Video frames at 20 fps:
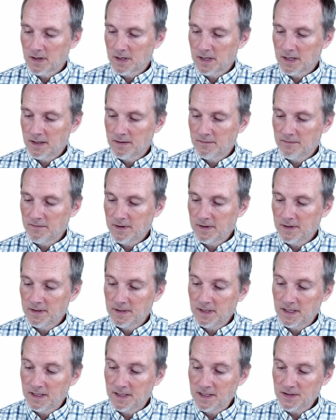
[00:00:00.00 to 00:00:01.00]

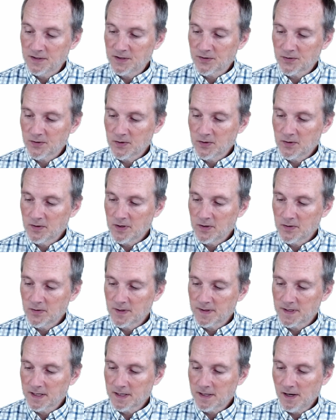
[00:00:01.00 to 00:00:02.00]
it is true though that
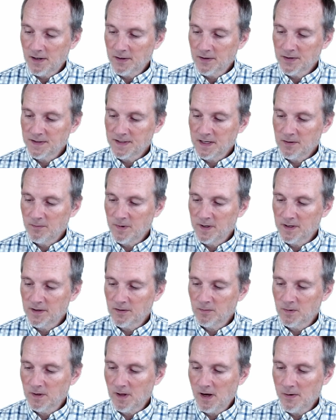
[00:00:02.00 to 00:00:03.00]
the Condorcet winner
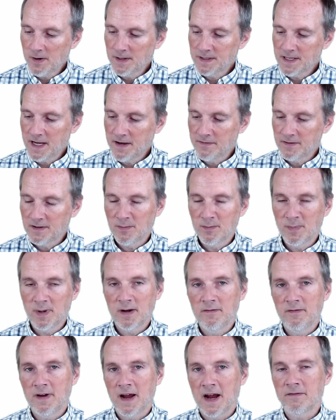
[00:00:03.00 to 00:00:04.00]
will always have an
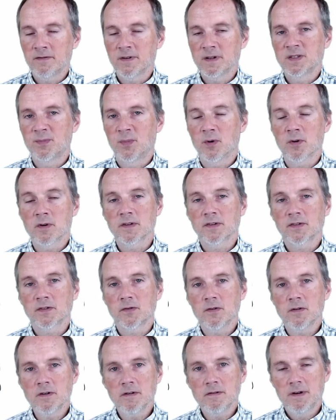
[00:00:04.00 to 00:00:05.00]
above average Borda
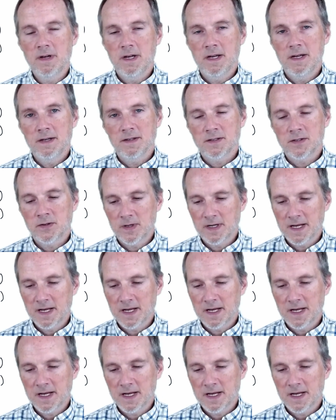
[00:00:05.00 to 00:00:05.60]
score, so it